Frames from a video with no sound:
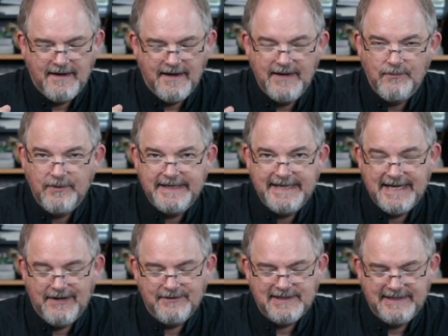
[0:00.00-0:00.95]
I want to get
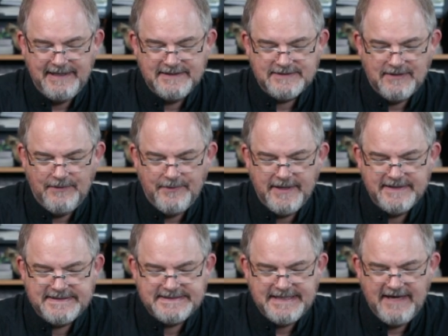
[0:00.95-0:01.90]
out clean, so I want to
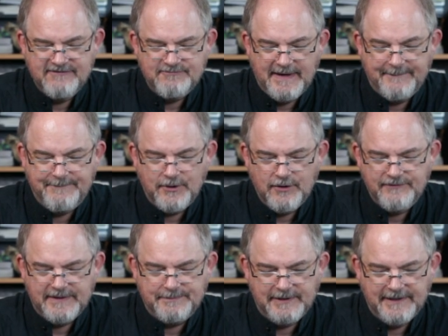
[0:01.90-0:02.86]
save my
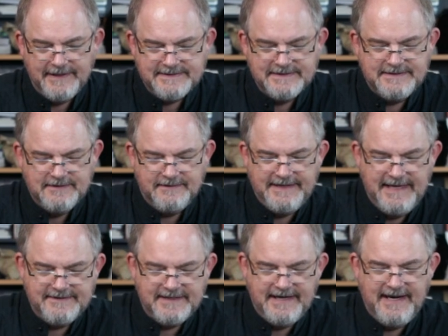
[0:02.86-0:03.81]
perfect plays until the
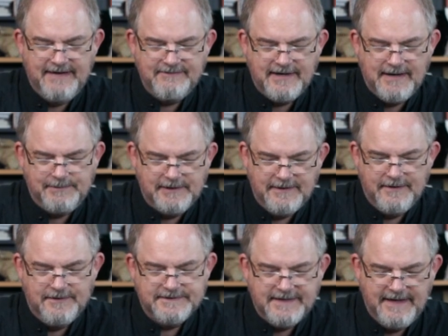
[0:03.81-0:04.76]
end, and I have a couple of
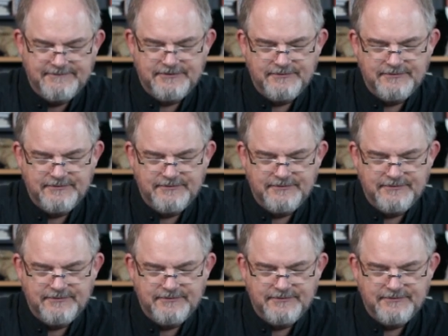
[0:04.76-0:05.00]
those. I have